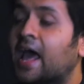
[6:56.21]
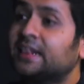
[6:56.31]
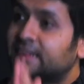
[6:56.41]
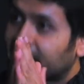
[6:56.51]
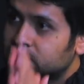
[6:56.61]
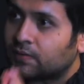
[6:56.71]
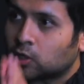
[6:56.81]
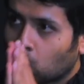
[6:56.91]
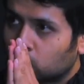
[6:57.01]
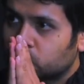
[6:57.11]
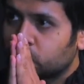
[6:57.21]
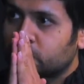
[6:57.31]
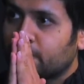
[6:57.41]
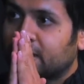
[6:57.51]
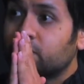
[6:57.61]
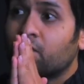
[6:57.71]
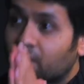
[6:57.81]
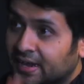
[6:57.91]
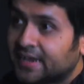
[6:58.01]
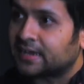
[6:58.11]
And that's why the constitution makers were
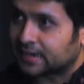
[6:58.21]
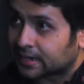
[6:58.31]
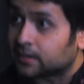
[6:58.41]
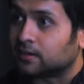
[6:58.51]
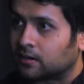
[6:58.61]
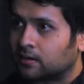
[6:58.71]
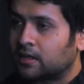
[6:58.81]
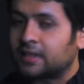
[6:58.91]
very clear